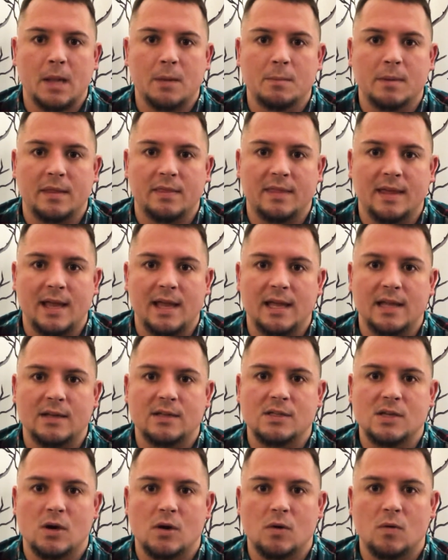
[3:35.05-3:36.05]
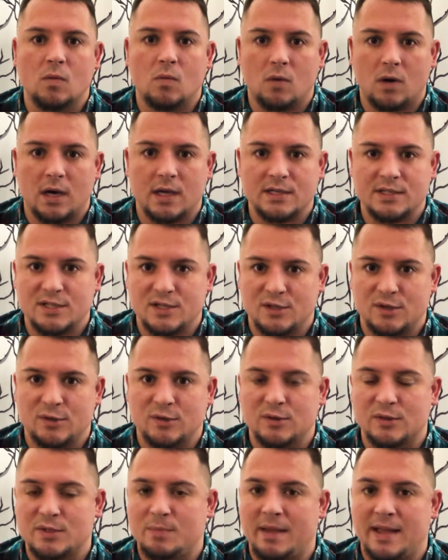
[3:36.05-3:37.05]
but they don't want
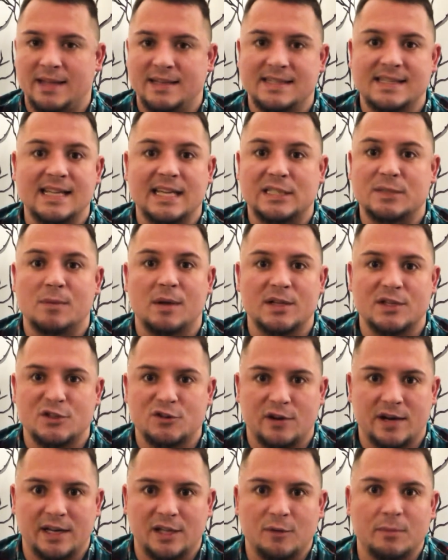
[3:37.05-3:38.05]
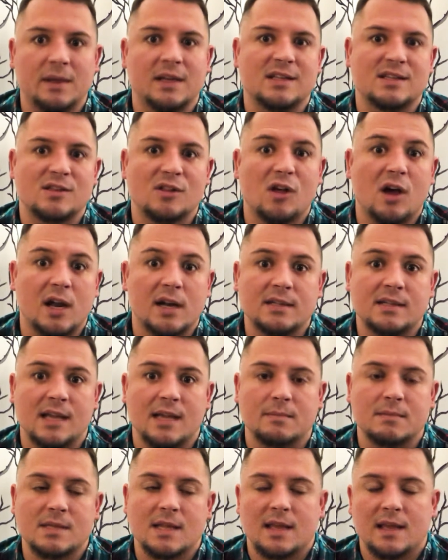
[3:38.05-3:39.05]
to spend six months training you because a lot of
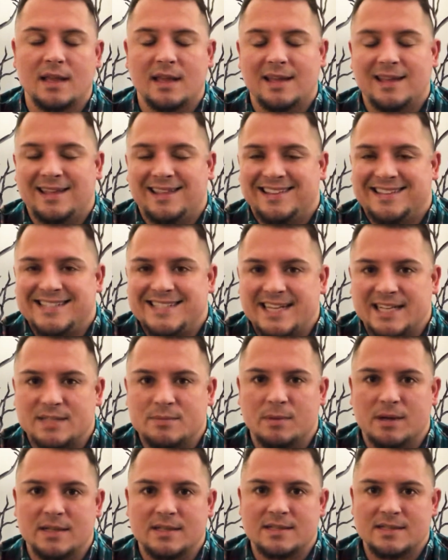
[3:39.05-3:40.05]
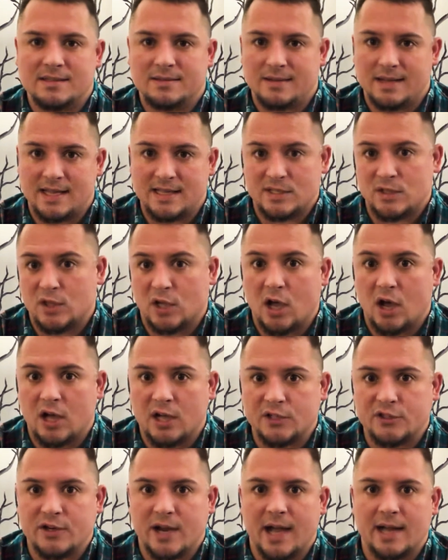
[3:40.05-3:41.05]
times six months is the
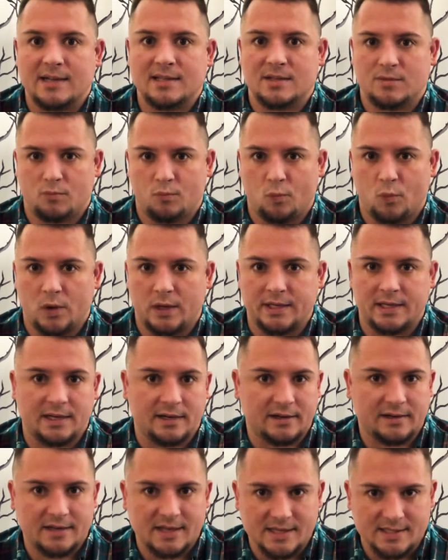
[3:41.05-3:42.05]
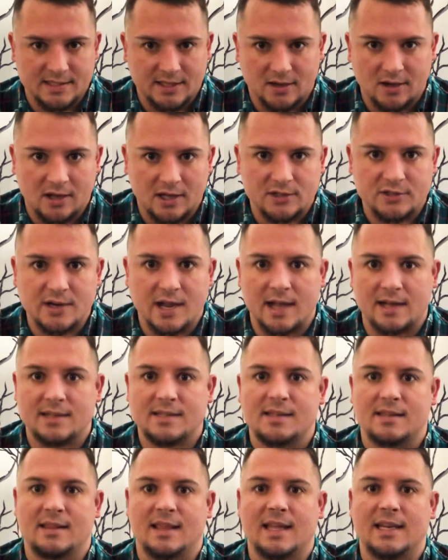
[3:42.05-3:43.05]
contract, one year is the
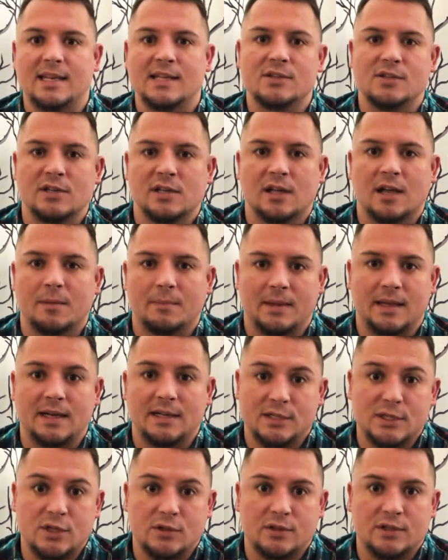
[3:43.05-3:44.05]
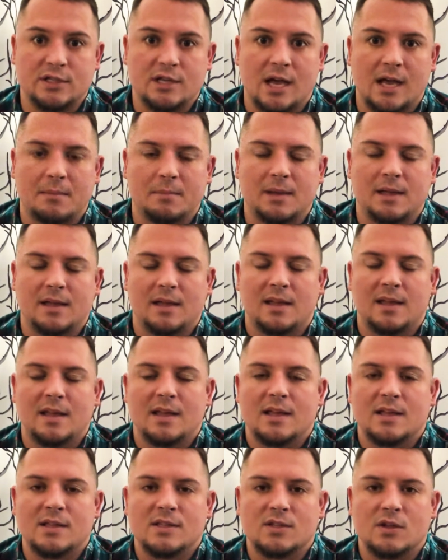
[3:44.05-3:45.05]
contract. They need you to come in and do the job.
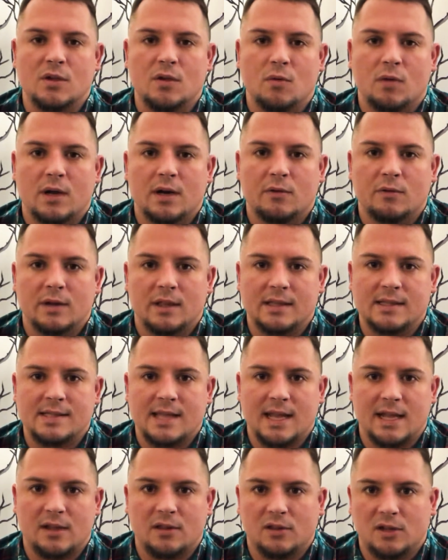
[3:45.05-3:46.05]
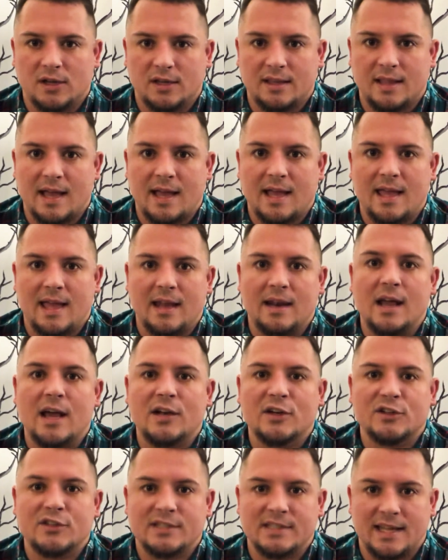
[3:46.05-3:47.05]
So you want to really take a look at that and
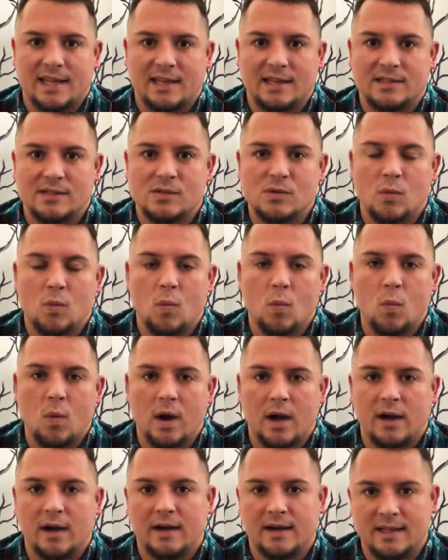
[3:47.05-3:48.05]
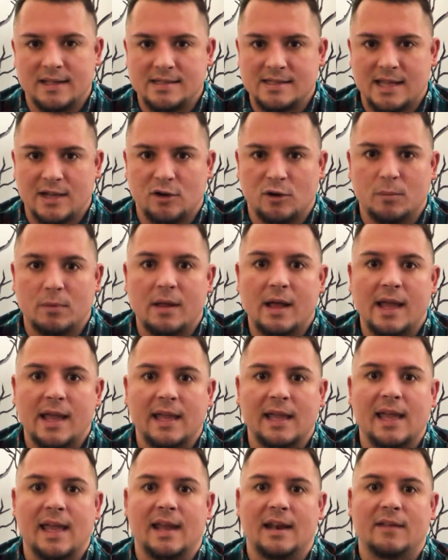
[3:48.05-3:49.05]
understand where it is that you're
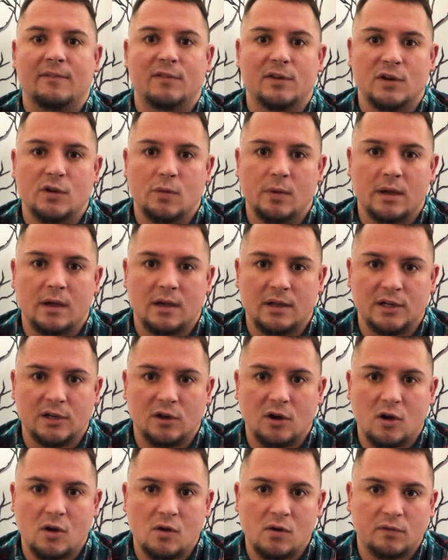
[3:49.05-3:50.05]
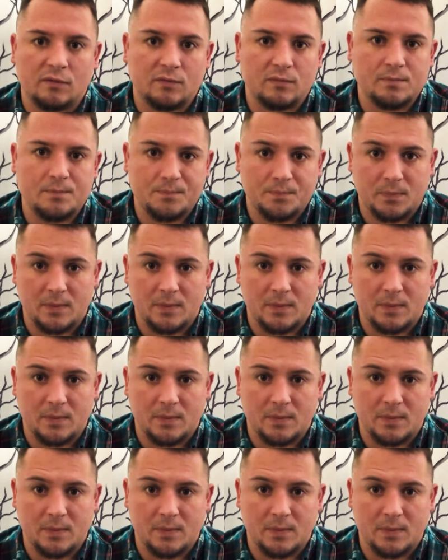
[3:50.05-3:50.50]
applying and if you're doing it on your own